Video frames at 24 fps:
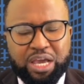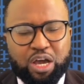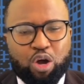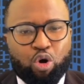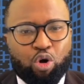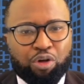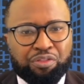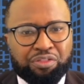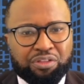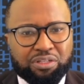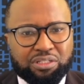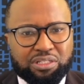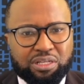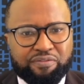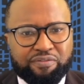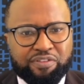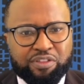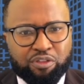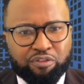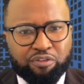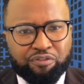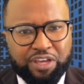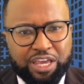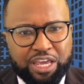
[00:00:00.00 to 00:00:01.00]
On the
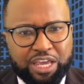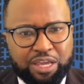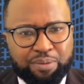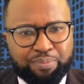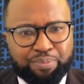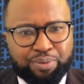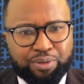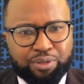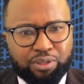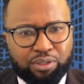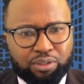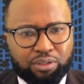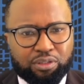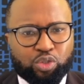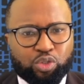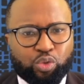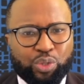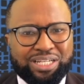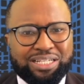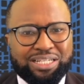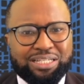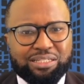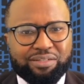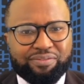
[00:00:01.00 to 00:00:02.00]
7th of April,
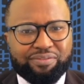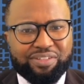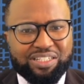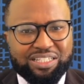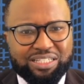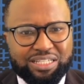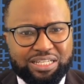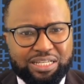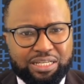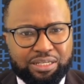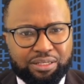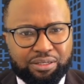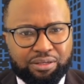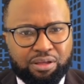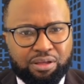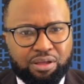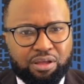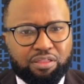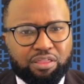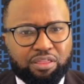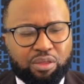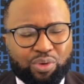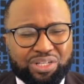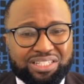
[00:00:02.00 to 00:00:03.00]
2017,
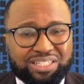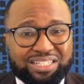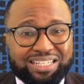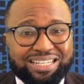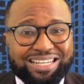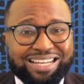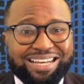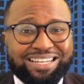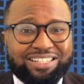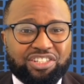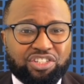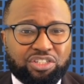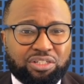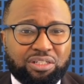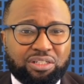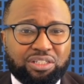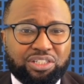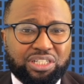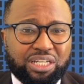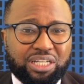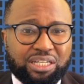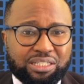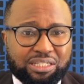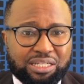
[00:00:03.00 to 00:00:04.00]
there was a national
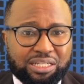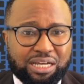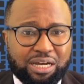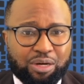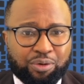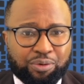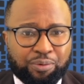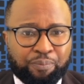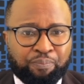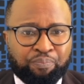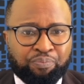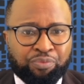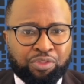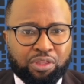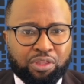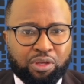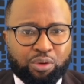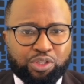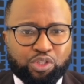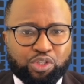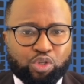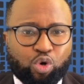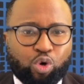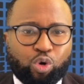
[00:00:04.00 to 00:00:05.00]
shutdown that
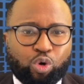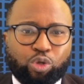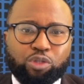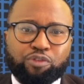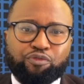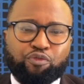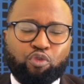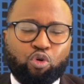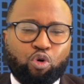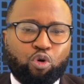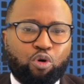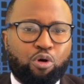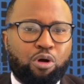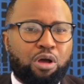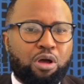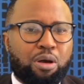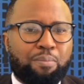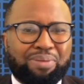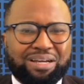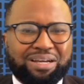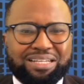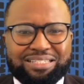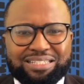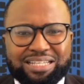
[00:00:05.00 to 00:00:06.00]
was called for
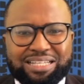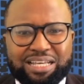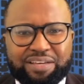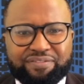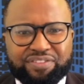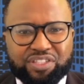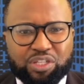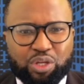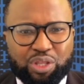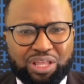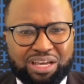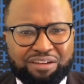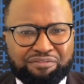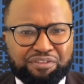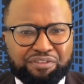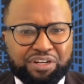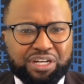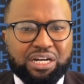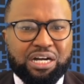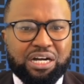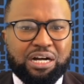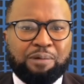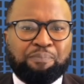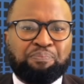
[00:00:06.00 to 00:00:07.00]
by Save South
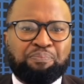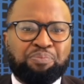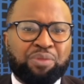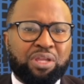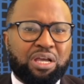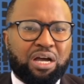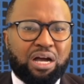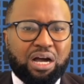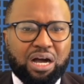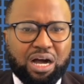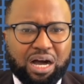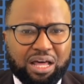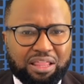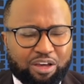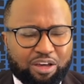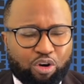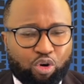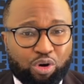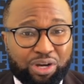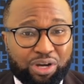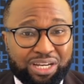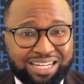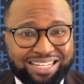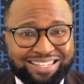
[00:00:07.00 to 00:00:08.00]
Africa, other
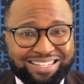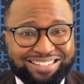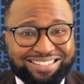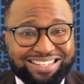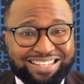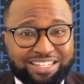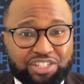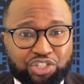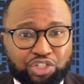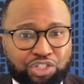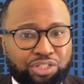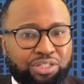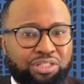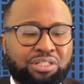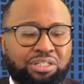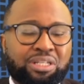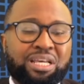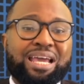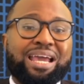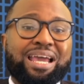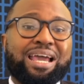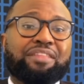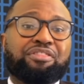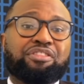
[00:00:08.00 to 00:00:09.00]
organizations,
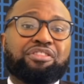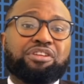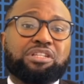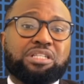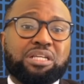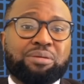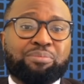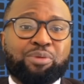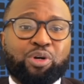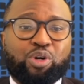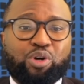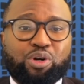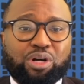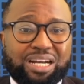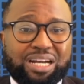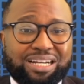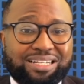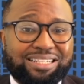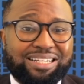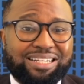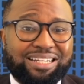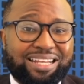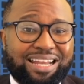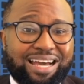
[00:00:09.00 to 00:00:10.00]
and the
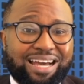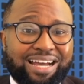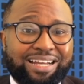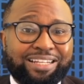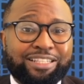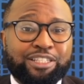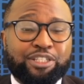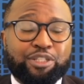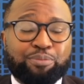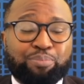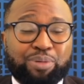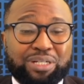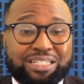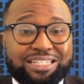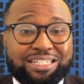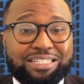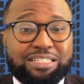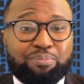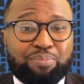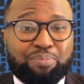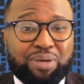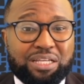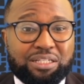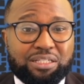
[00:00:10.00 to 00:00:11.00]
Democratic Alliance
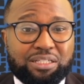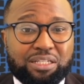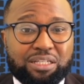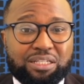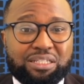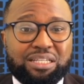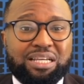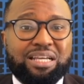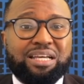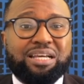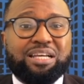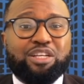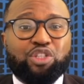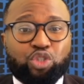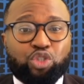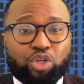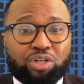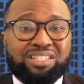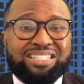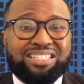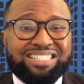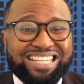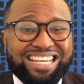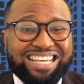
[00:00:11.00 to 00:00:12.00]
participated.
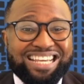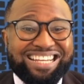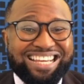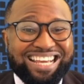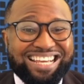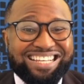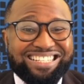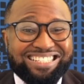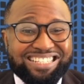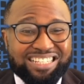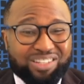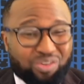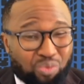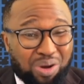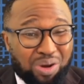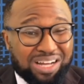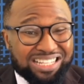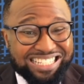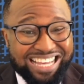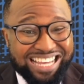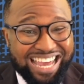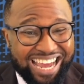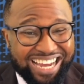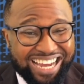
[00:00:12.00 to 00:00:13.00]
John Steenhuisen
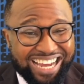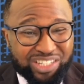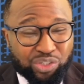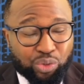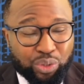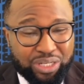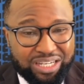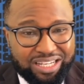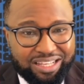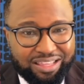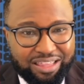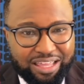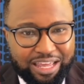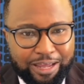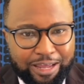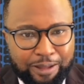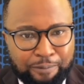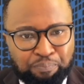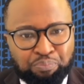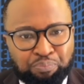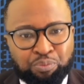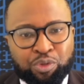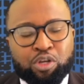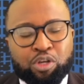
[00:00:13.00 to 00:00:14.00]
was actually there.
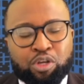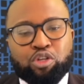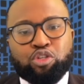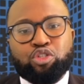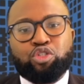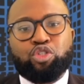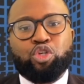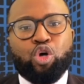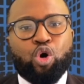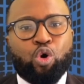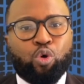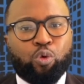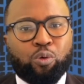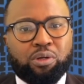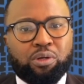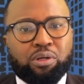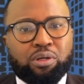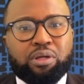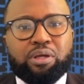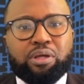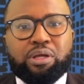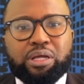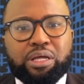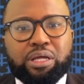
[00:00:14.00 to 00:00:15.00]
So,
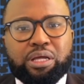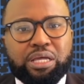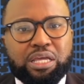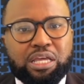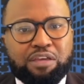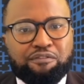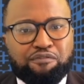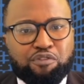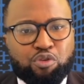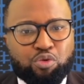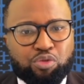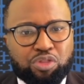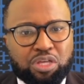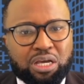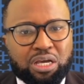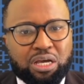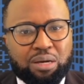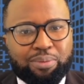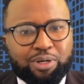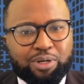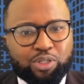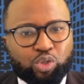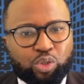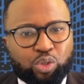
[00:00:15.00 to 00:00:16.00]
if you think
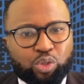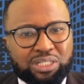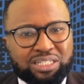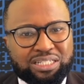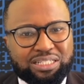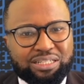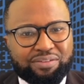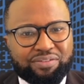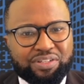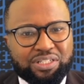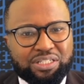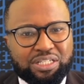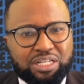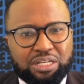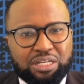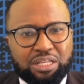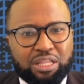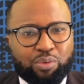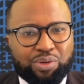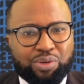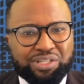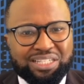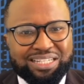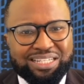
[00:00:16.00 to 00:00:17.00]
about 2017,
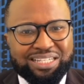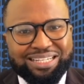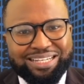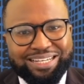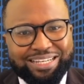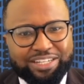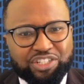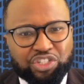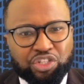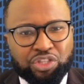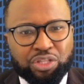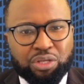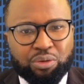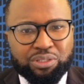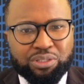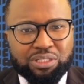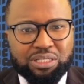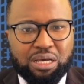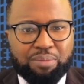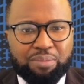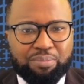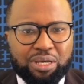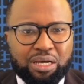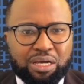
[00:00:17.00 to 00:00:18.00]
there was an election that was
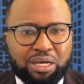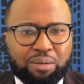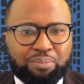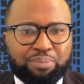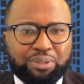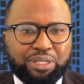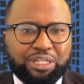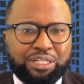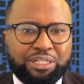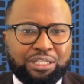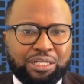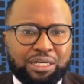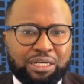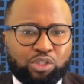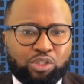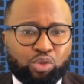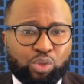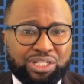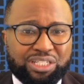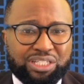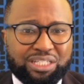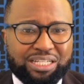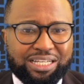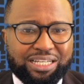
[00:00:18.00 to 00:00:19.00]
coming up in
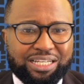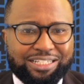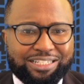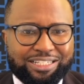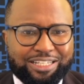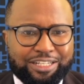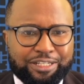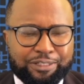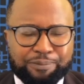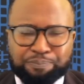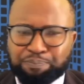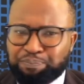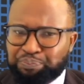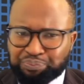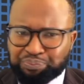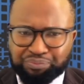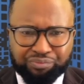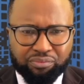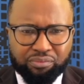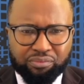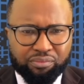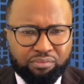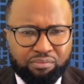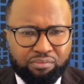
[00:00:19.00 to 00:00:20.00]
2019.
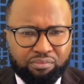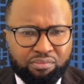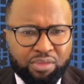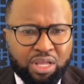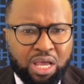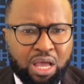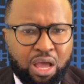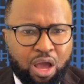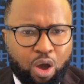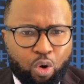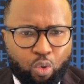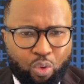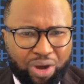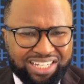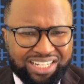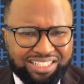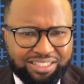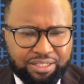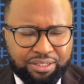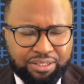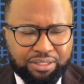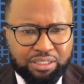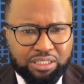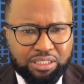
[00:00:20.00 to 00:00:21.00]
Why
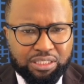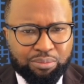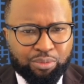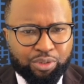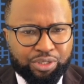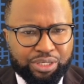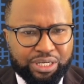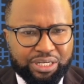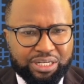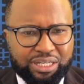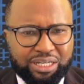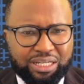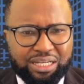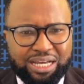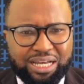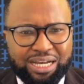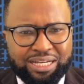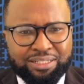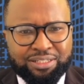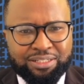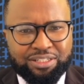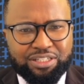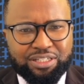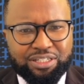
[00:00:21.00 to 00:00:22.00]
didn't the Democratic
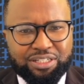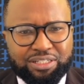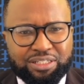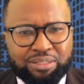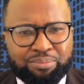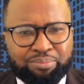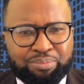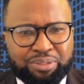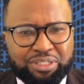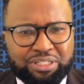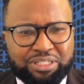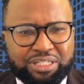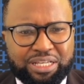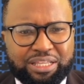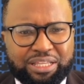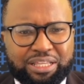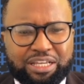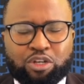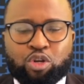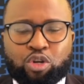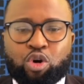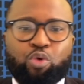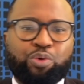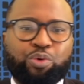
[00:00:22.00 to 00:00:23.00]
Alliance just simply say
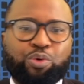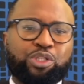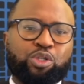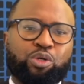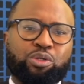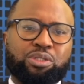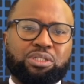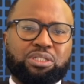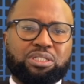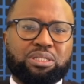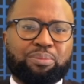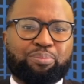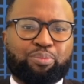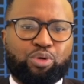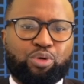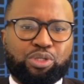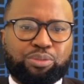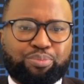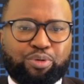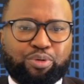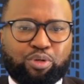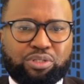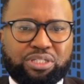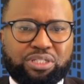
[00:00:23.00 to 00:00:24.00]
that, no, we don't
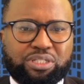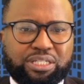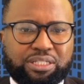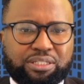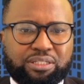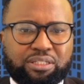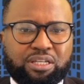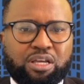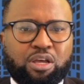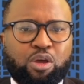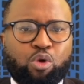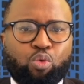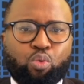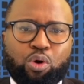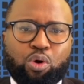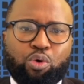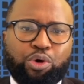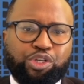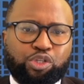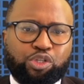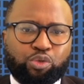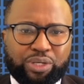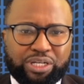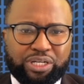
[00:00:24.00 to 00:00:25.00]
support protests. We're
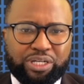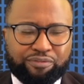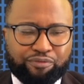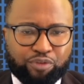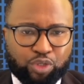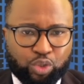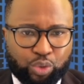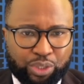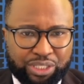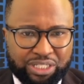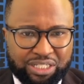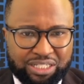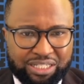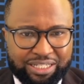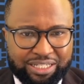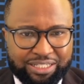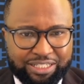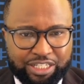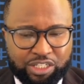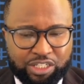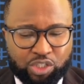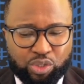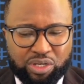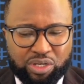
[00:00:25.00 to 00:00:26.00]
going to wait for
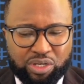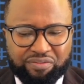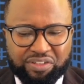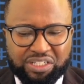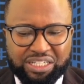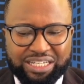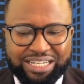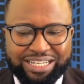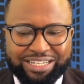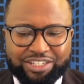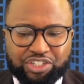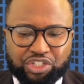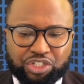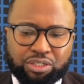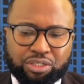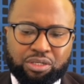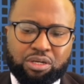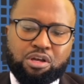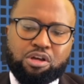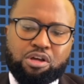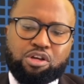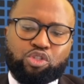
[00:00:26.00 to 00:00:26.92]
2019 to have an election.